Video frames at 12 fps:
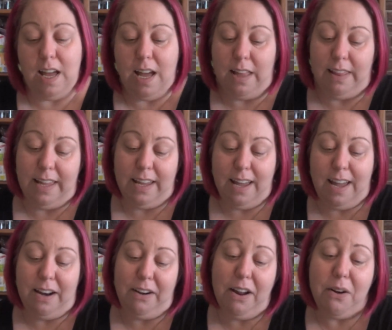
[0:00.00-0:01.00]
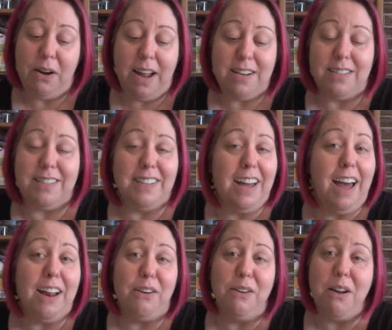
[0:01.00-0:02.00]
I don't know, I
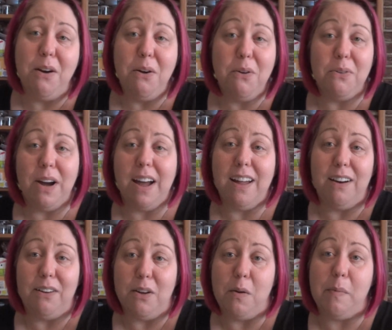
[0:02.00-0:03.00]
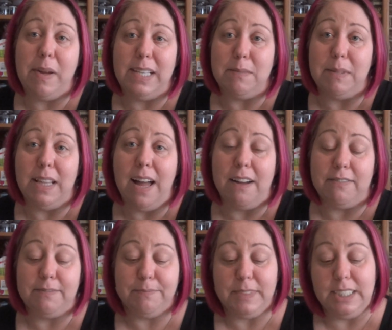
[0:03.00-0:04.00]
don't know, it makes me
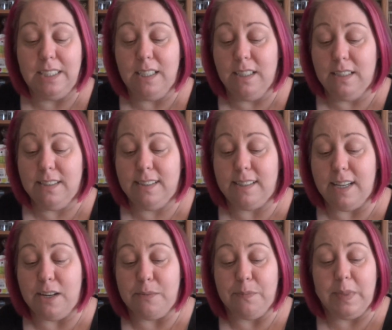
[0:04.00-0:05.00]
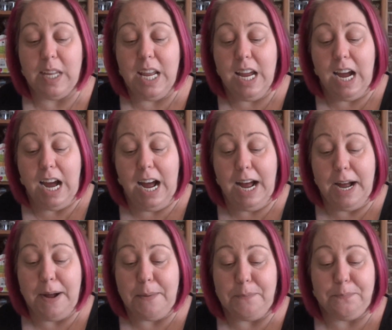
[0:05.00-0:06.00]
laugh. So,
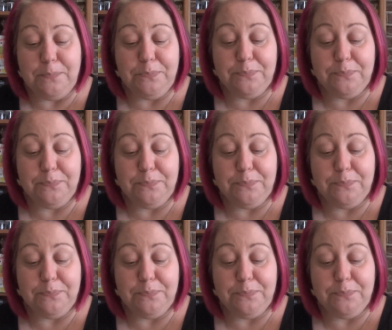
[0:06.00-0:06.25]
I'm